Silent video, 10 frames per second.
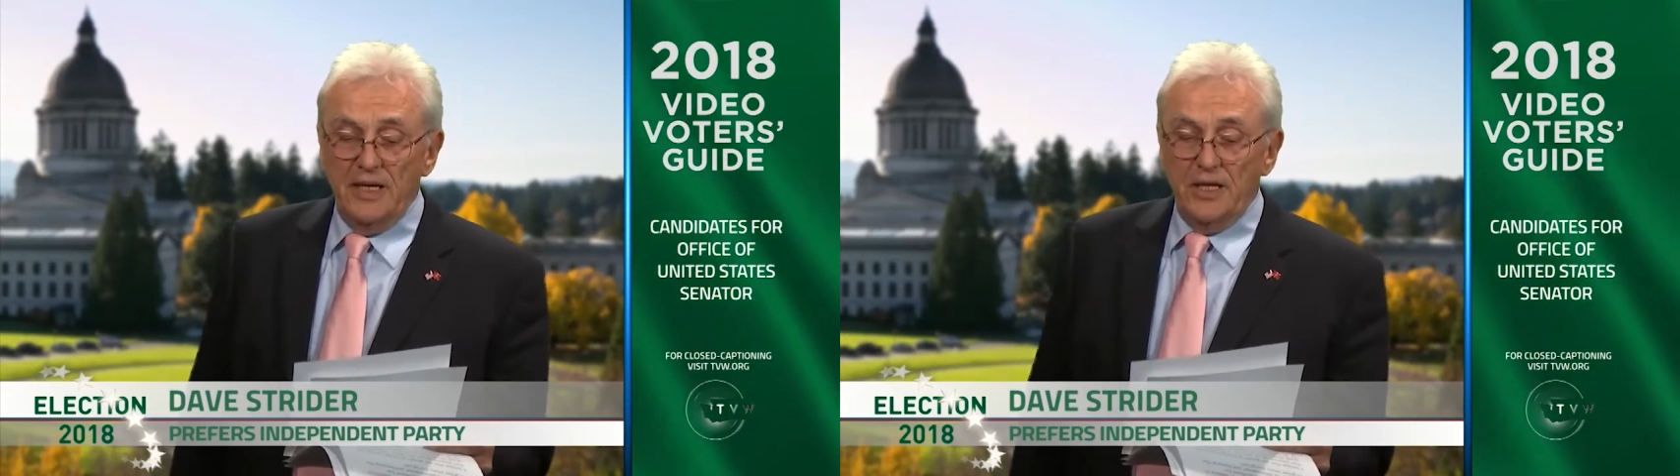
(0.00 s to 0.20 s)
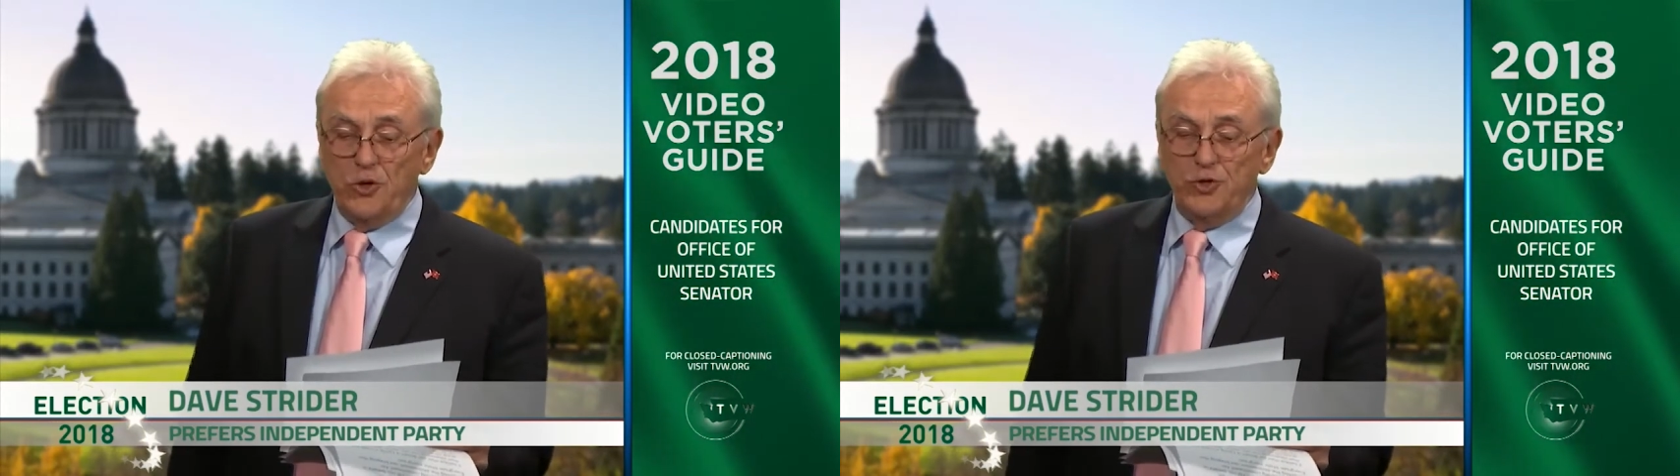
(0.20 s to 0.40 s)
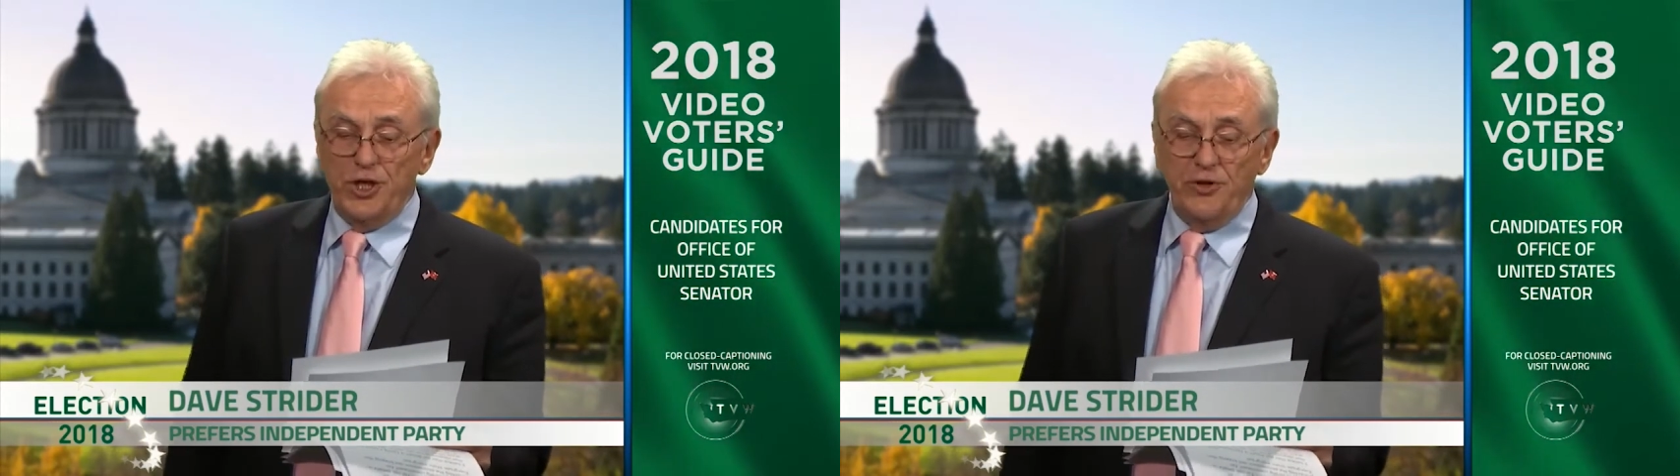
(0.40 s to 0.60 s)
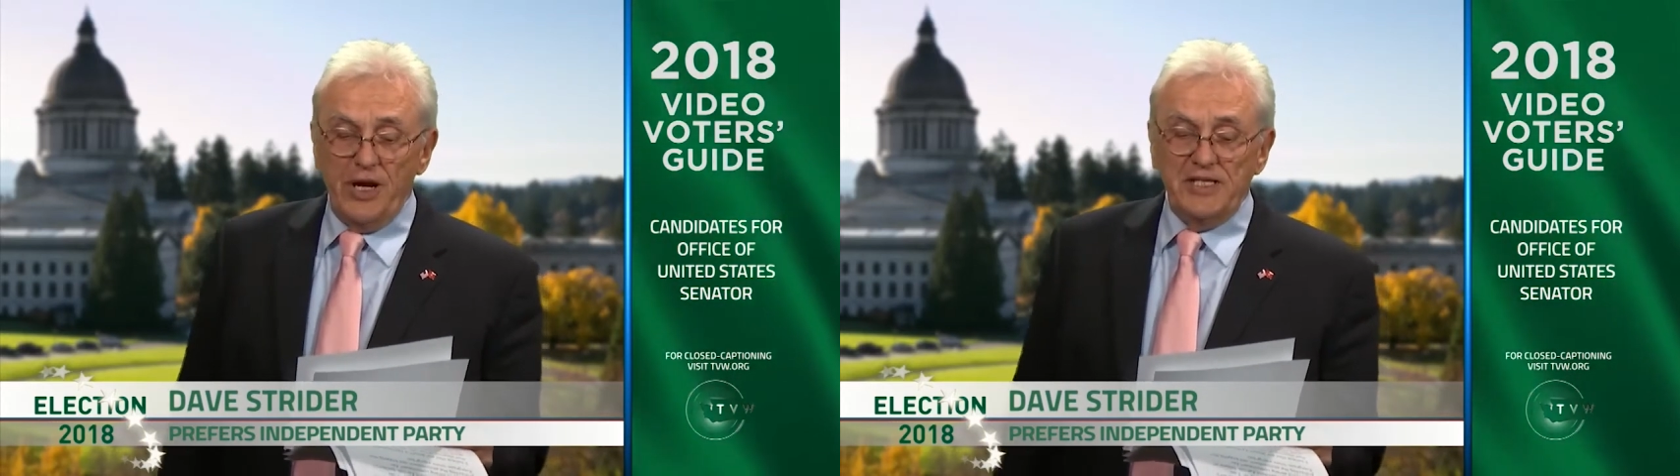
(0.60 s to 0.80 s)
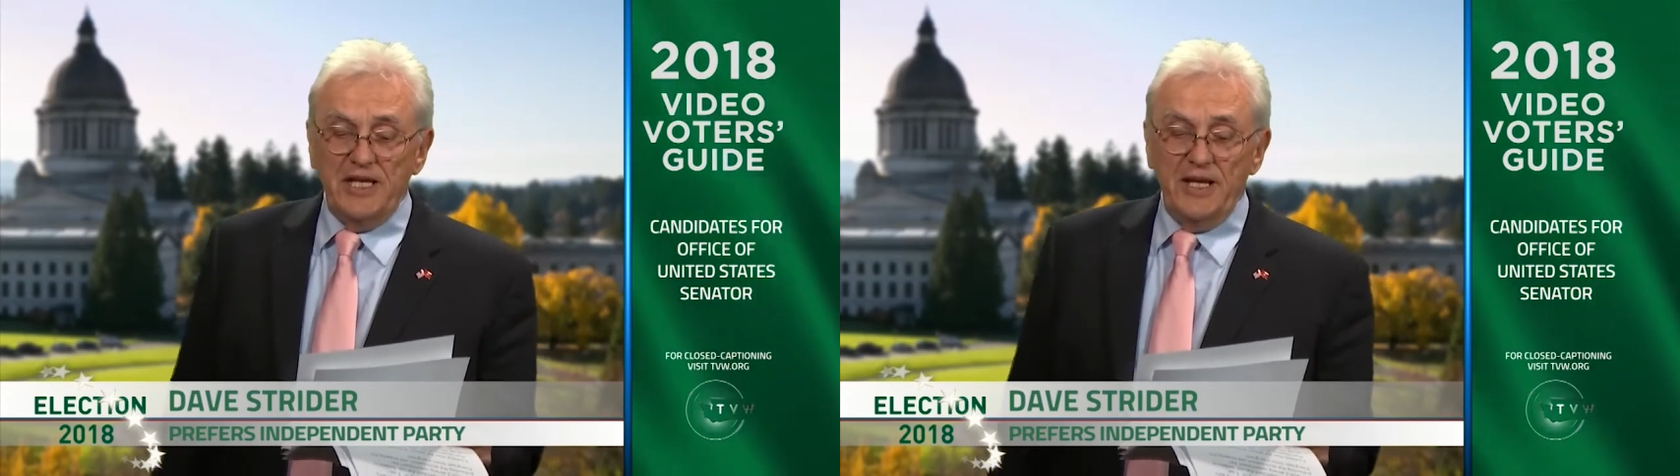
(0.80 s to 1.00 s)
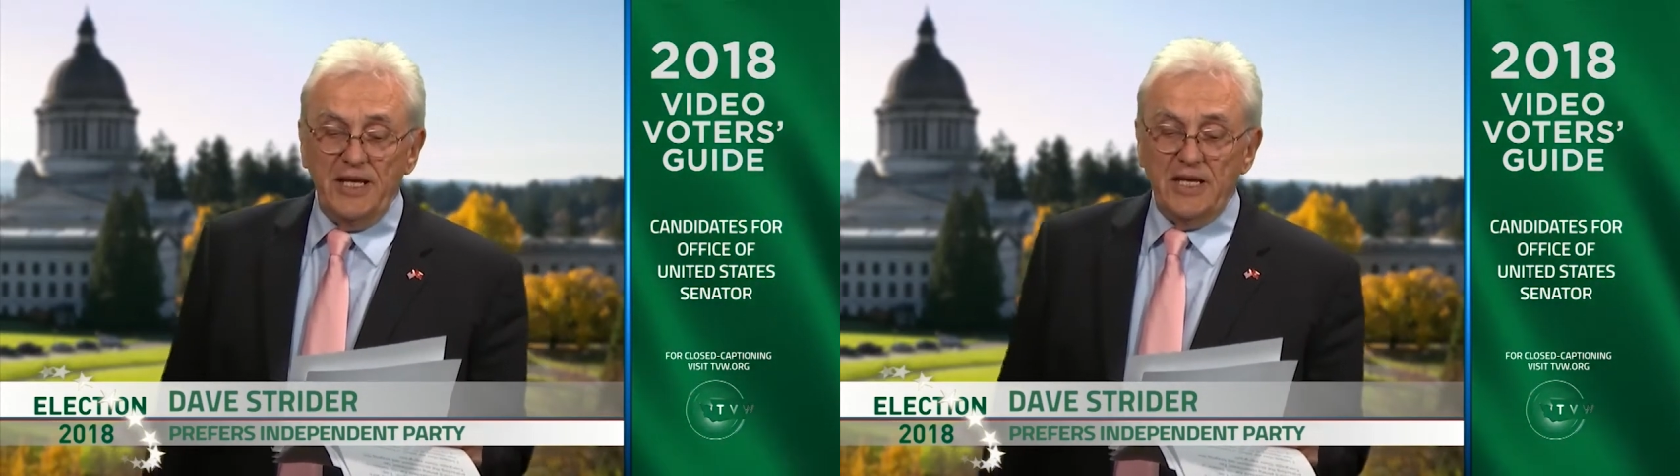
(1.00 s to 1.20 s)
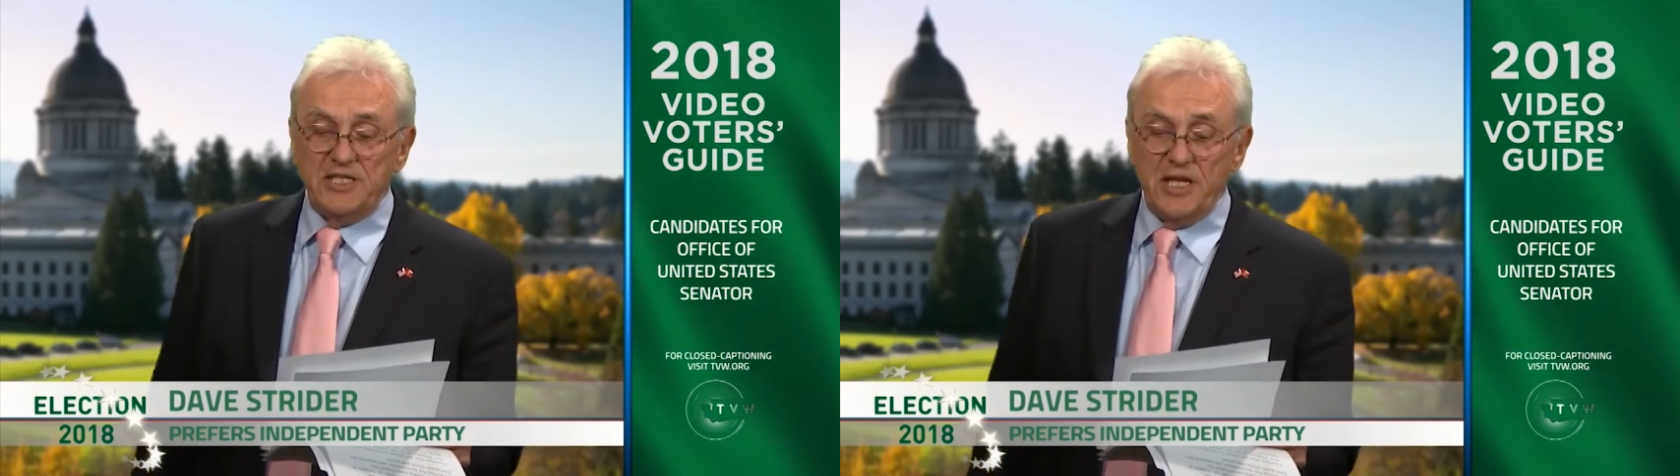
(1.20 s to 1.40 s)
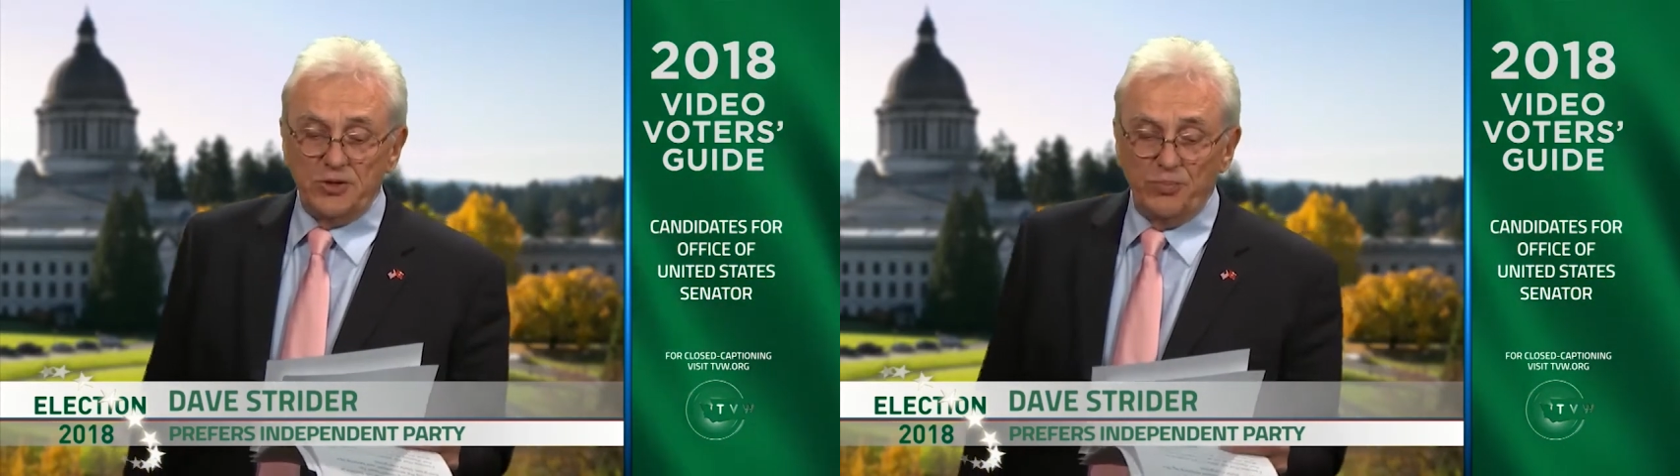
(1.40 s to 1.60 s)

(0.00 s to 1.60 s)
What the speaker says: Your gender identity and sexual